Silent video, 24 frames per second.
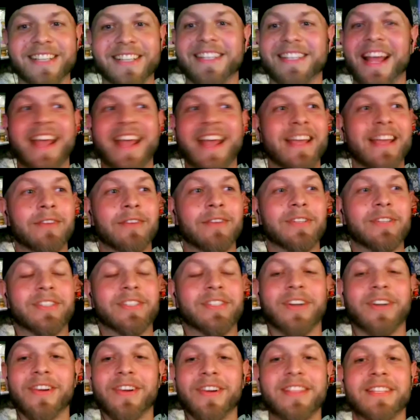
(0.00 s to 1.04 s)
day. It was
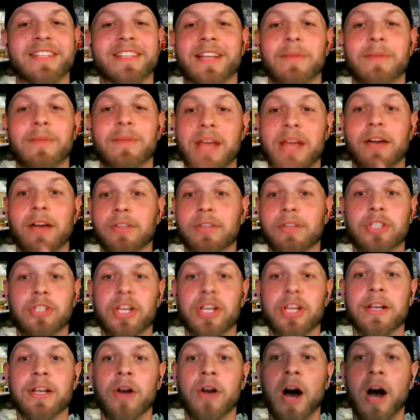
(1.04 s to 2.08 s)
during the summer. Yeah,
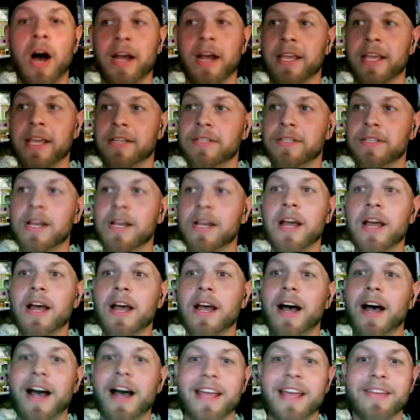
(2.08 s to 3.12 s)
legit in August.
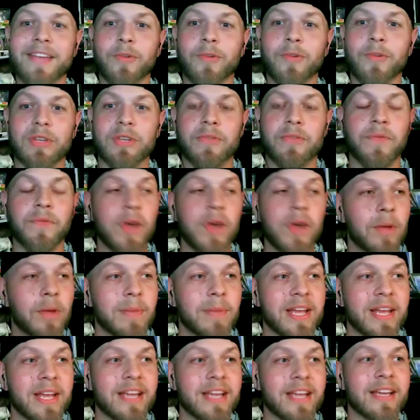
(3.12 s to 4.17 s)
I was
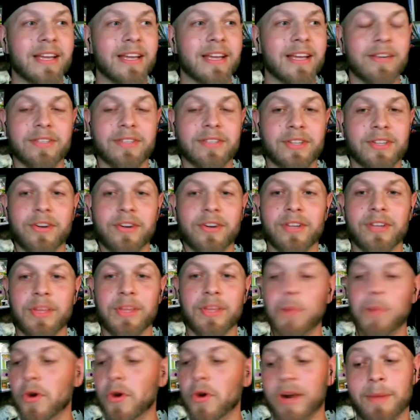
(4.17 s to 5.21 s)
filming. It was early in the
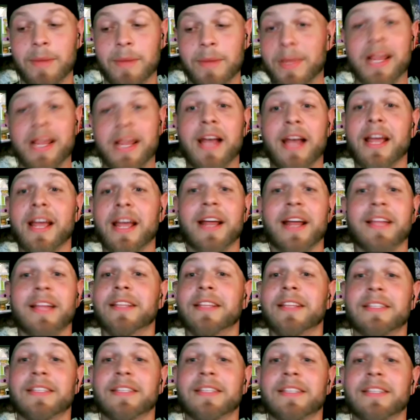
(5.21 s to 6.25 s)
morning. I'm like, I gotta get
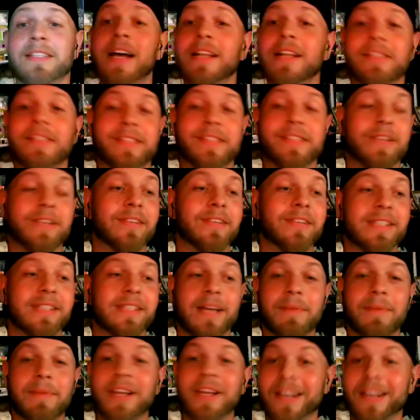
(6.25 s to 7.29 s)
this done. This is the only
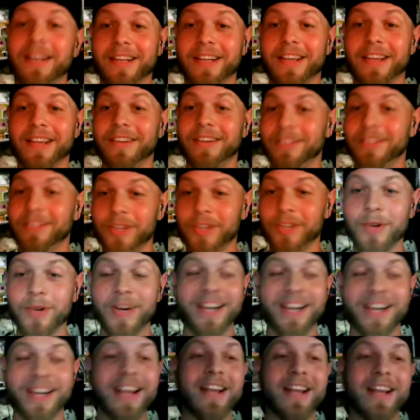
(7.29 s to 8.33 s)
time I'm gonna do
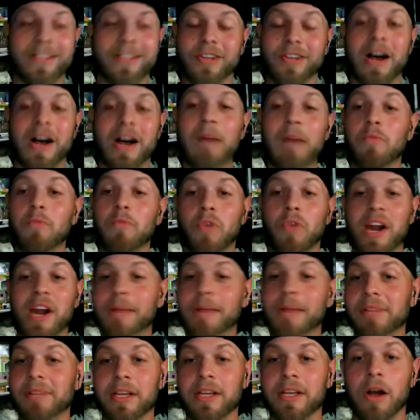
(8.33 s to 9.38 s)
it. So I'm
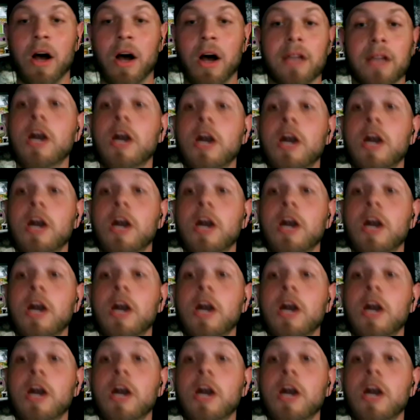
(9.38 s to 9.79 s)
rambling on.